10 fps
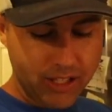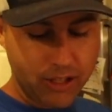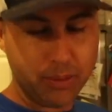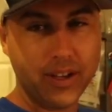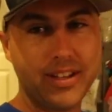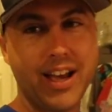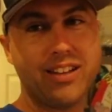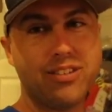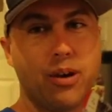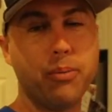just because I
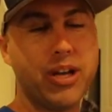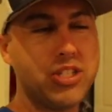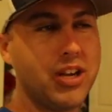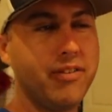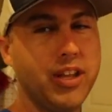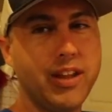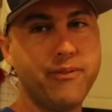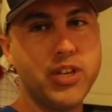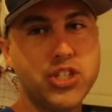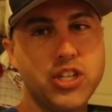got so much of it.
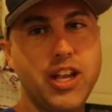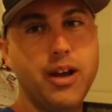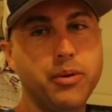That fish today